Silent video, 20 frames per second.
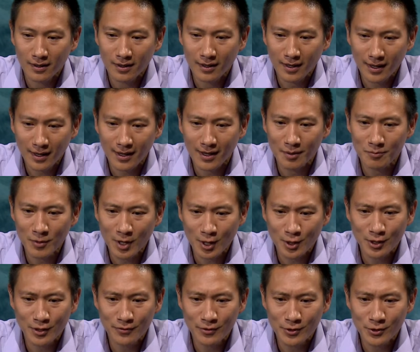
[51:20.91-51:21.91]
yeah, I'm not
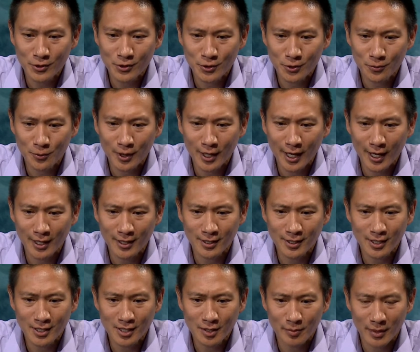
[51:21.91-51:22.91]
even sure what I
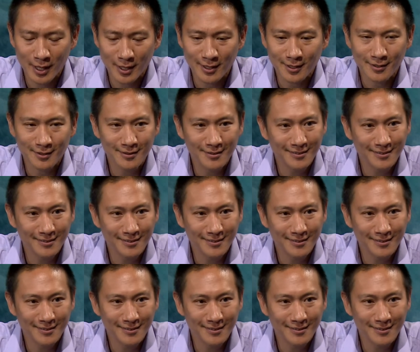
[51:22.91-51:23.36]
anticipated.